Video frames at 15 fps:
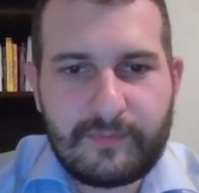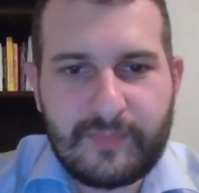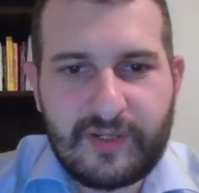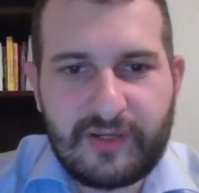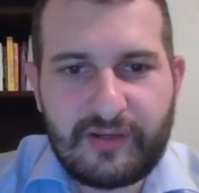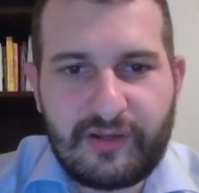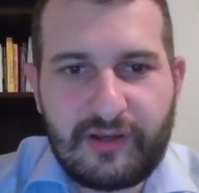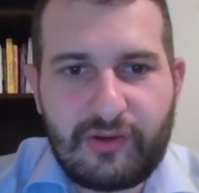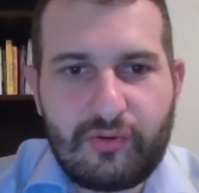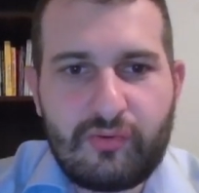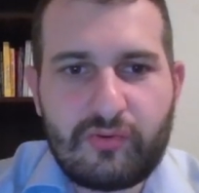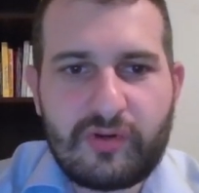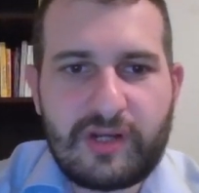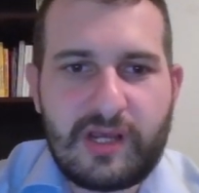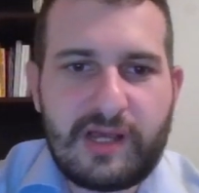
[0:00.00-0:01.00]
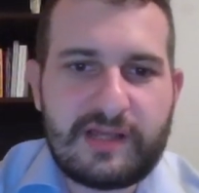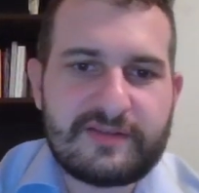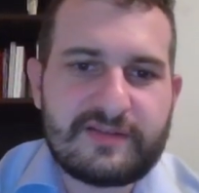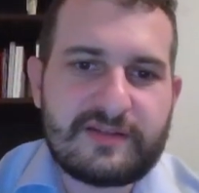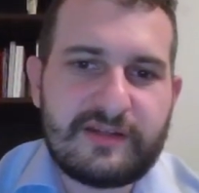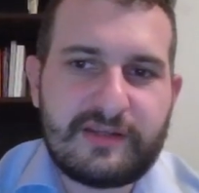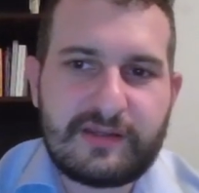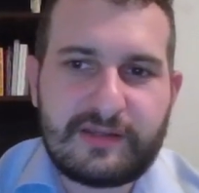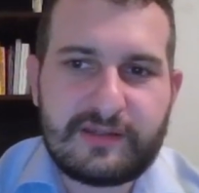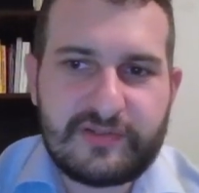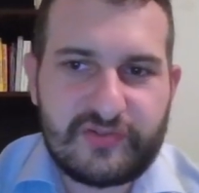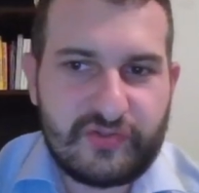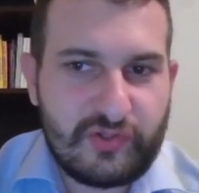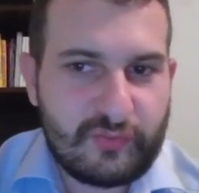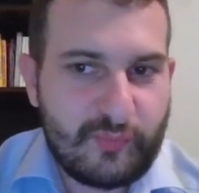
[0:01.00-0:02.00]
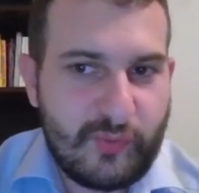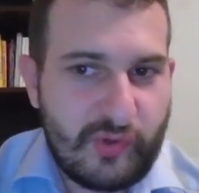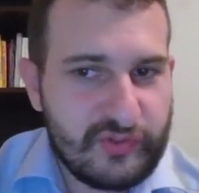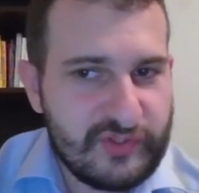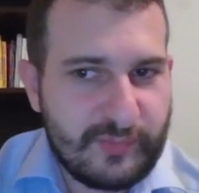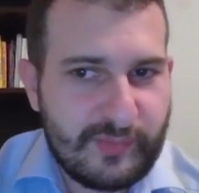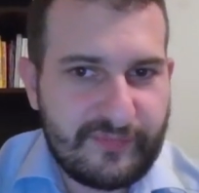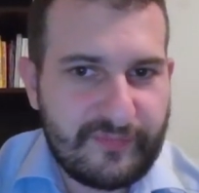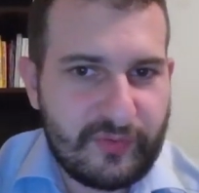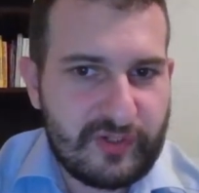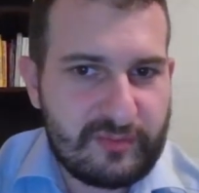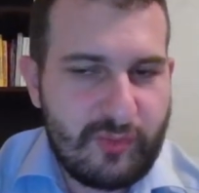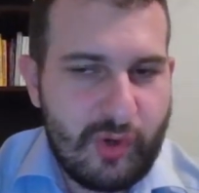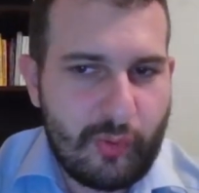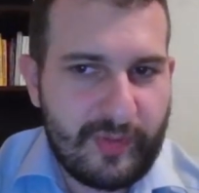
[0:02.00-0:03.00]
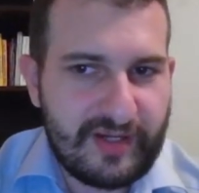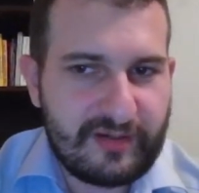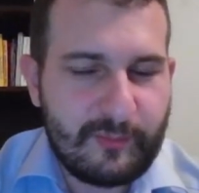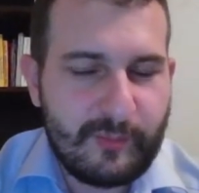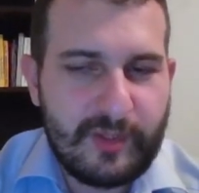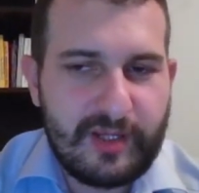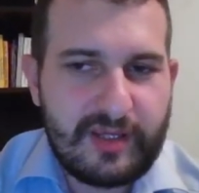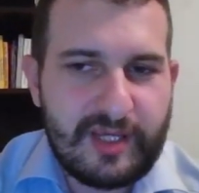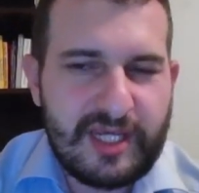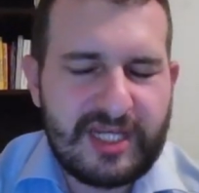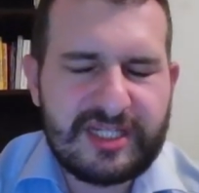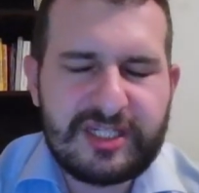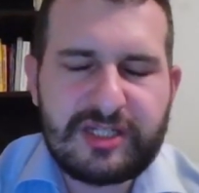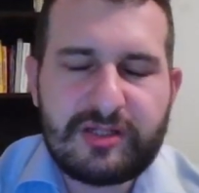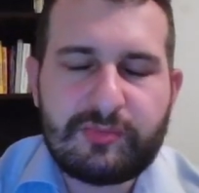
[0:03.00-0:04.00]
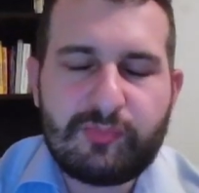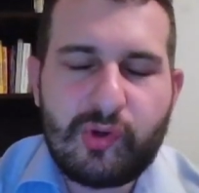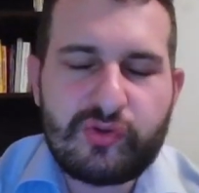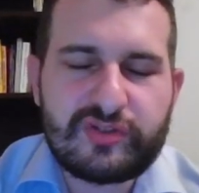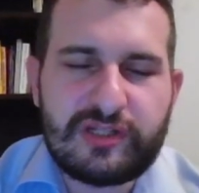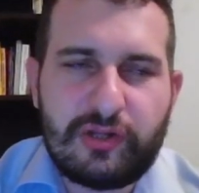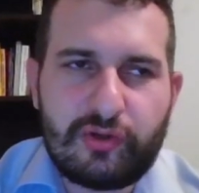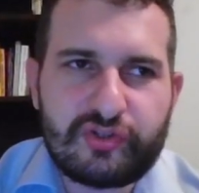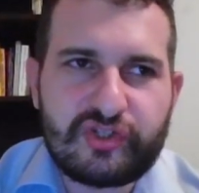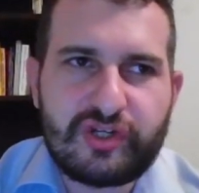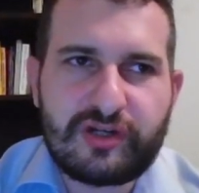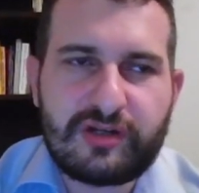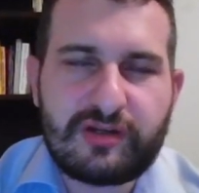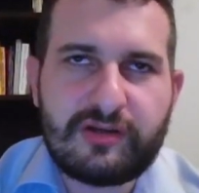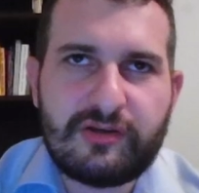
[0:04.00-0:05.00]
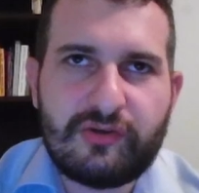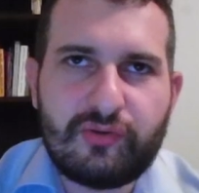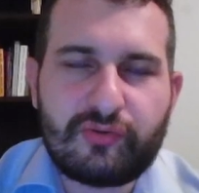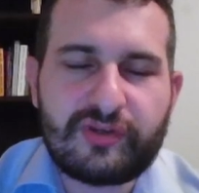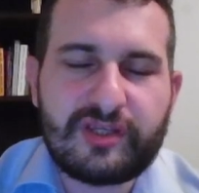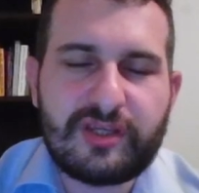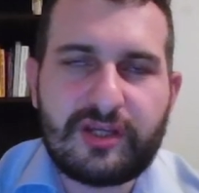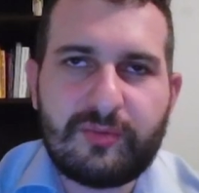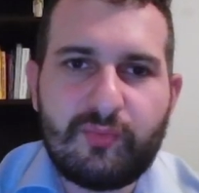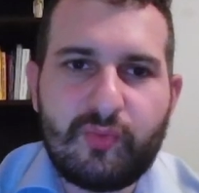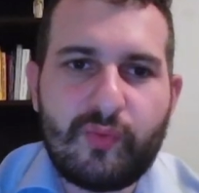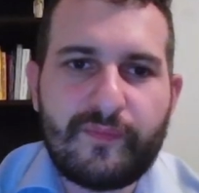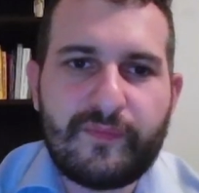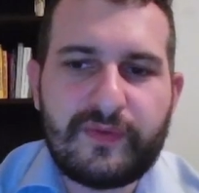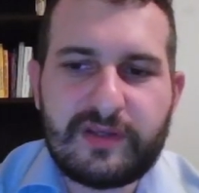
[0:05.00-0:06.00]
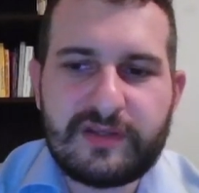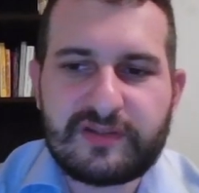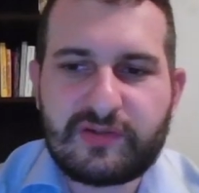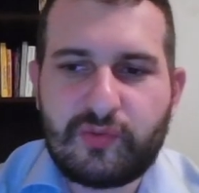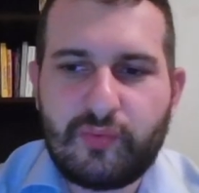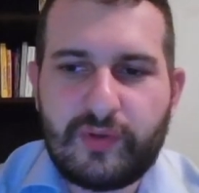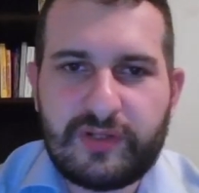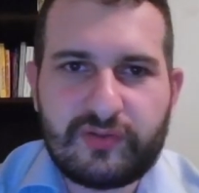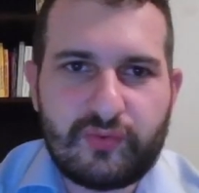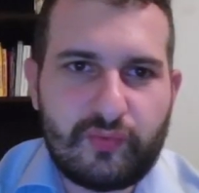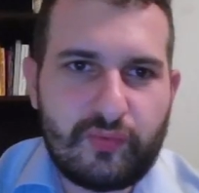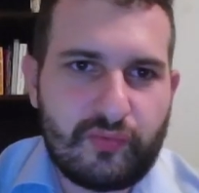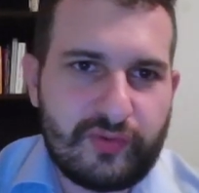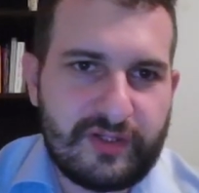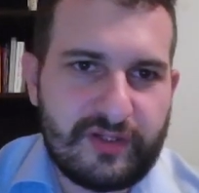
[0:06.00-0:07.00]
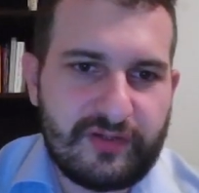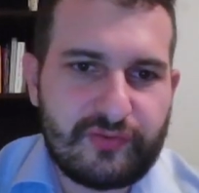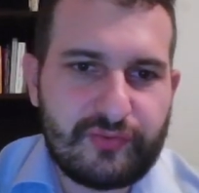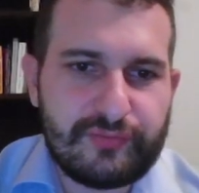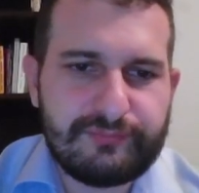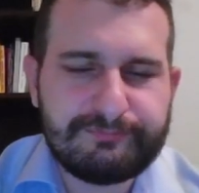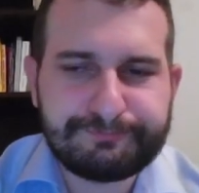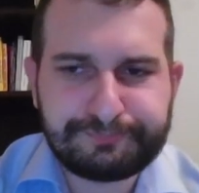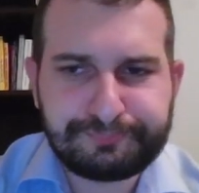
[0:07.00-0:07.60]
Now castling is not possible for the moment. And the most logical looking move here is queen to d2.